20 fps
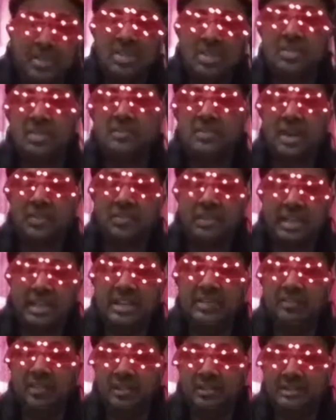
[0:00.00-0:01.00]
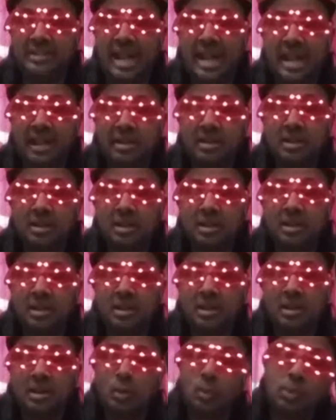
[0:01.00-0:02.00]
they've got the Evil Dead,
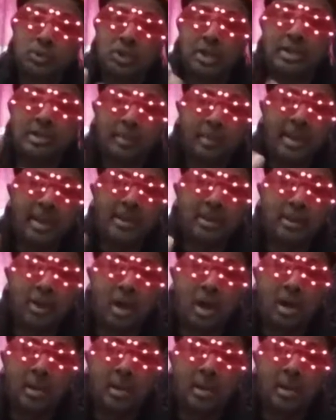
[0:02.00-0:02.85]
which I debated